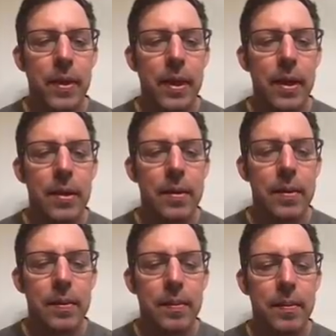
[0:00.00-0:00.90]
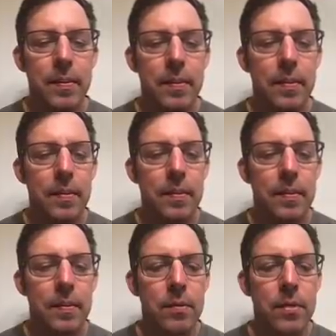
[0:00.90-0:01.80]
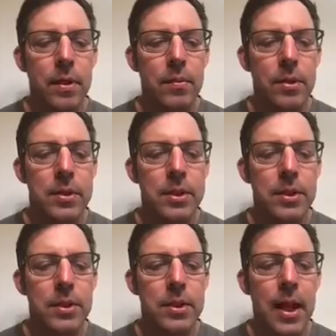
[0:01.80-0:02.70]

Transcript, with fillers: And you can really see just